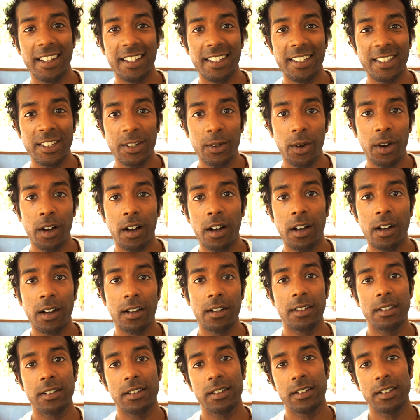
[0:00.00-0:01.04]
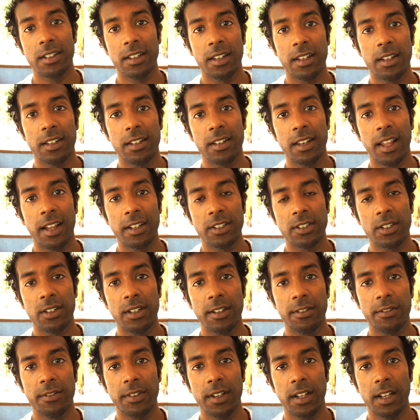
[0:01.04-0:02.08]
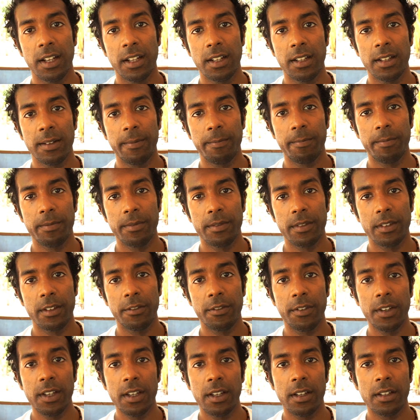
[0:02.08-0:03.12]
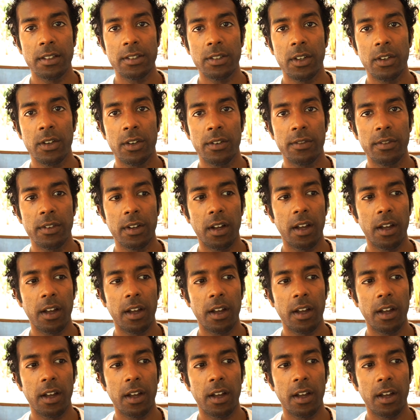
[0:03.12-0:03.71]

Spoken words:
you are naturally feeling fears of,